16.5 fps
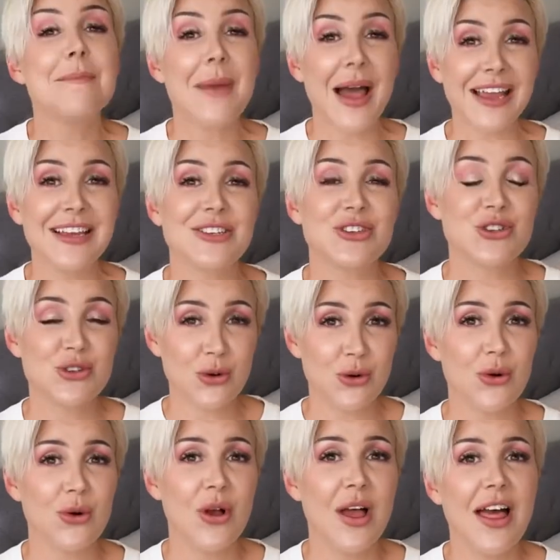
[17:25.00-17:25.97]
make
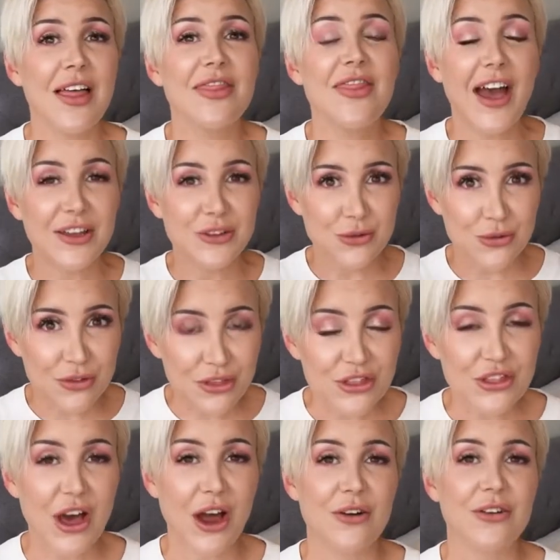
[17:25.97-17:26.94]
sure that you
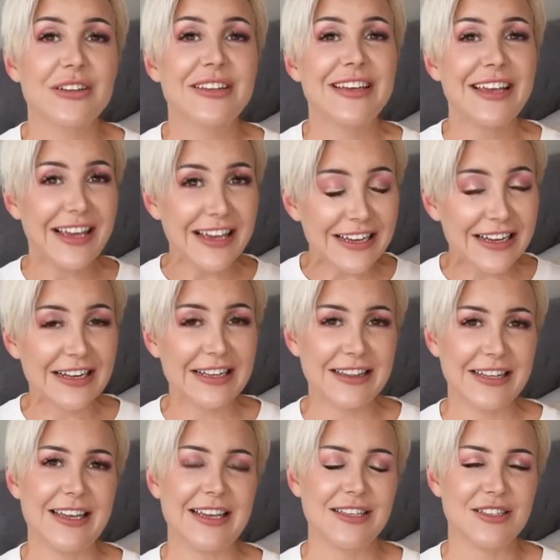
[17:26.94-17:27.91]
thoroughly
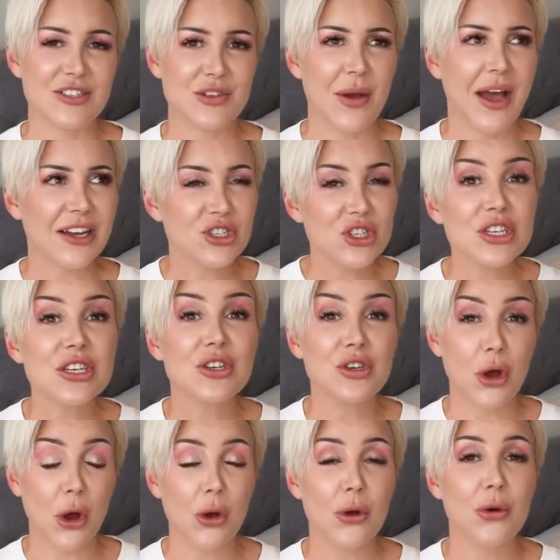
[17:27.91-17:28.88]
clean. So actually
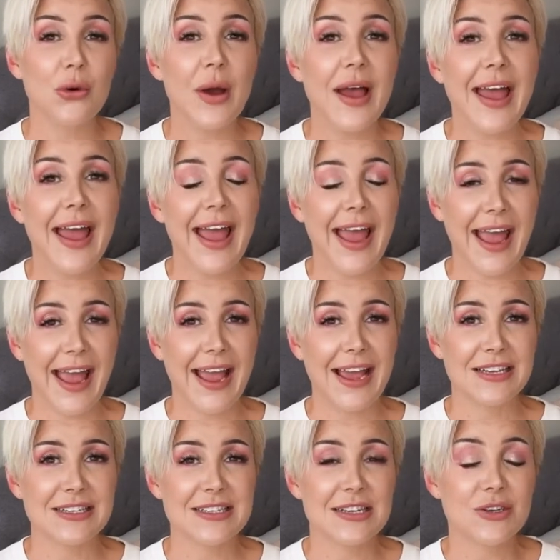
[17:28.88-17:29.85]
go
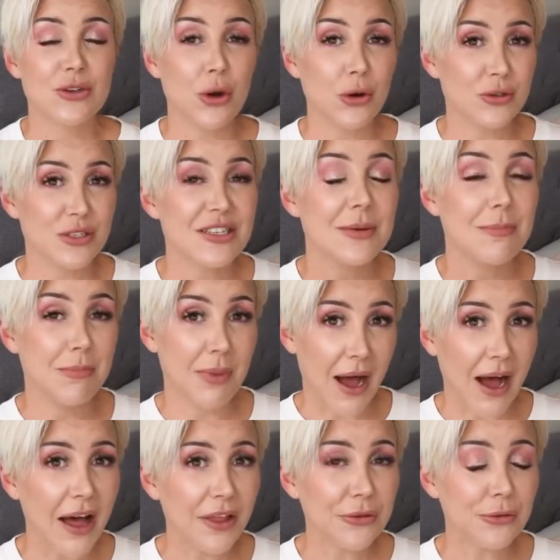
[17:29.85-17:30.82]
to the
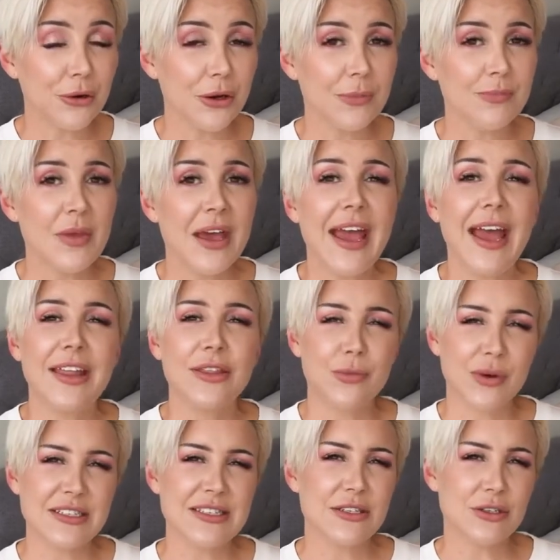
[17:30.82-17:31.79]
bathroom. And
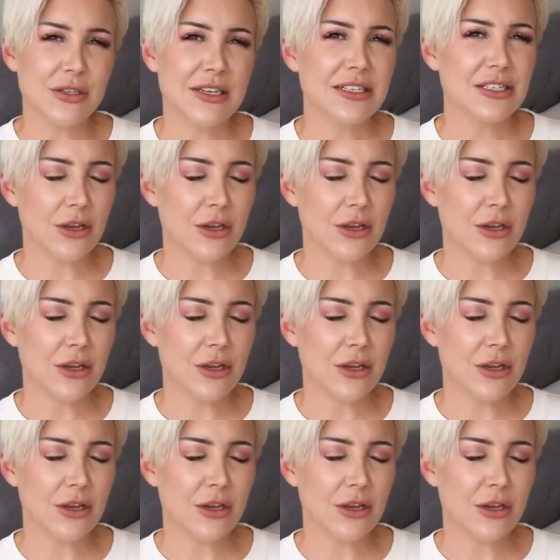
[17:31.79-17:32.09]
the reason you need